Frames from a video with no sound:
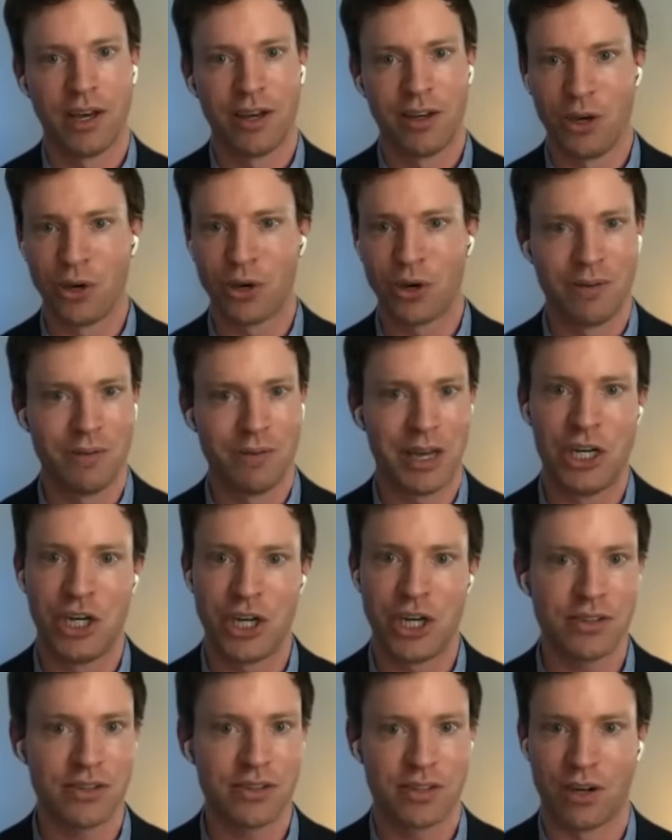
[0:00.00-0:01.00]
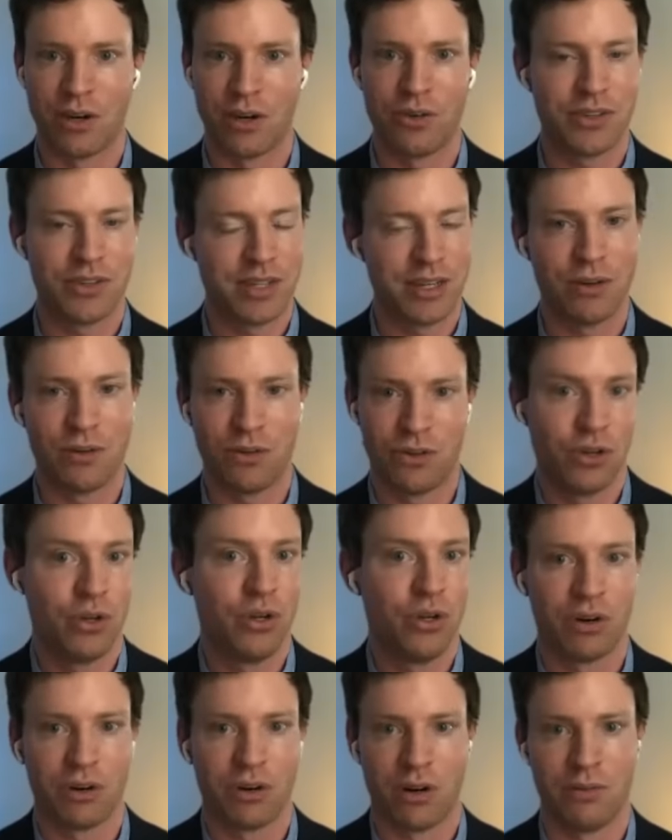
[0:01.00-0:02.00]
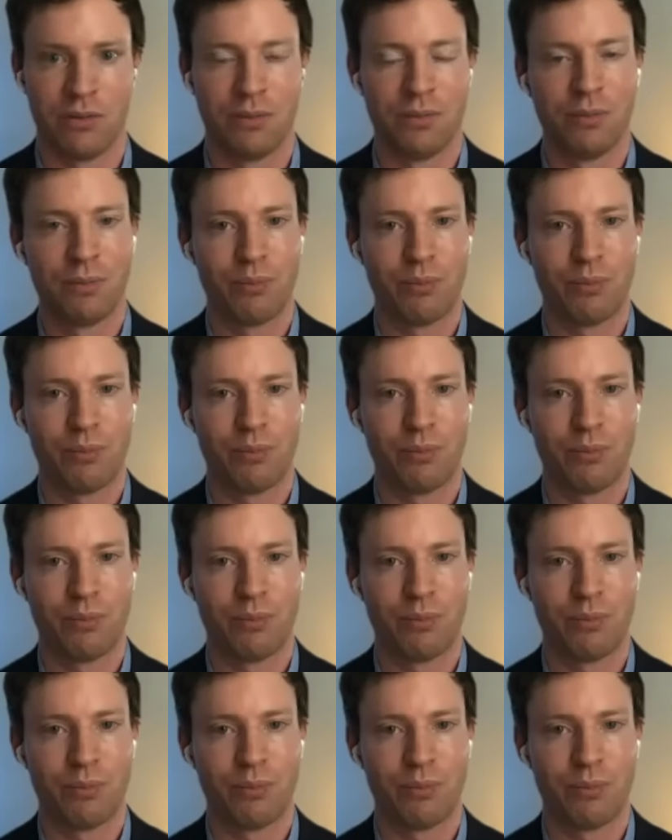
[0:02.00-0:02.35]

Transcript: you can adjust those to your own